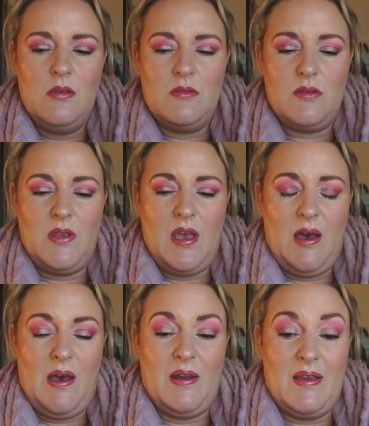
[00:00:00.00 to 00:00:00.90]
So
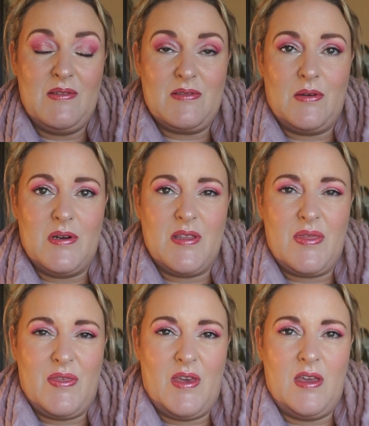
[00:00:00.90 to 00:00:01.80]
yeah, and I use quite a
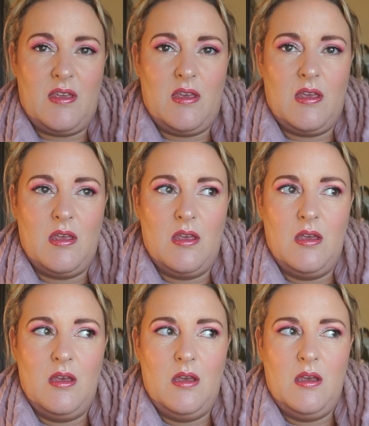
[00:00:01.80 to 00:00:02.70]
thick
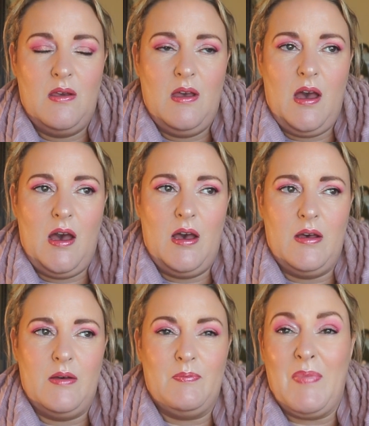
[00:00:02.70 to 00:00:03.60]

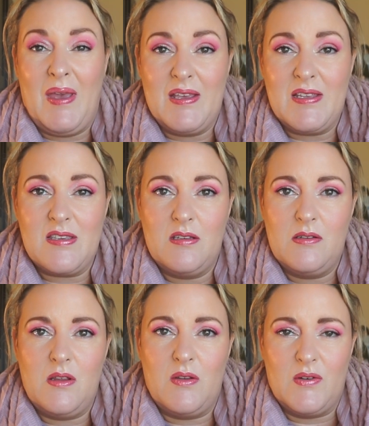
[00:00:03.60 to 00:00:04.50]
base.
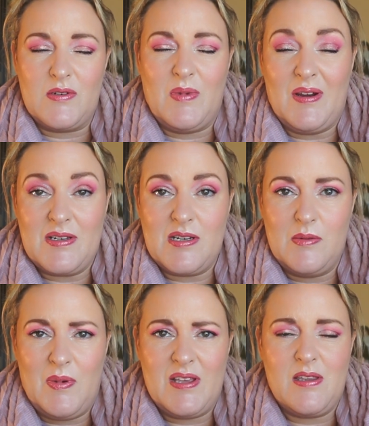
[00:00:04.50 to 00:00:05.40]
You know what I mean?
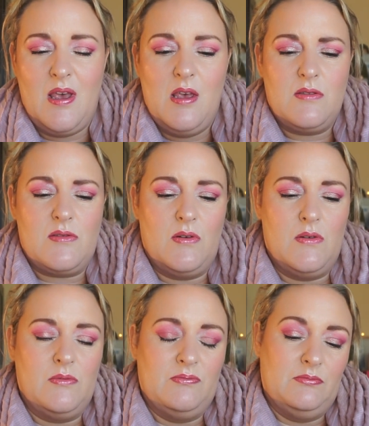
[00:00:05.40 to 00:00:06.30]
Eyeshadow base.
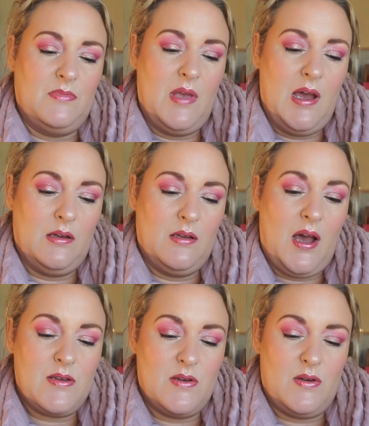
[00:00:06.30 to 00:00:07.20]
So yeah,
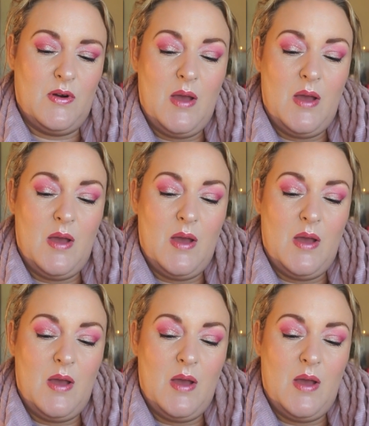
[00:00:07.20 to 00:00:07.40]
I don't know.